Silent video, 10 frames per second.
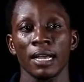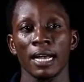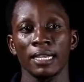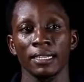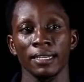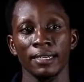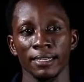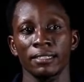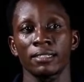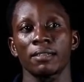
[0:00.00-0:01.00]
Under
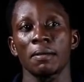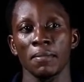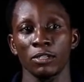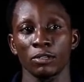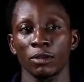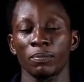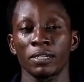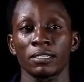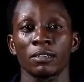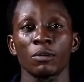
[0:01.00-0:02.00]
these major
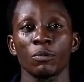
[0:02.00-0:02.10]
topics,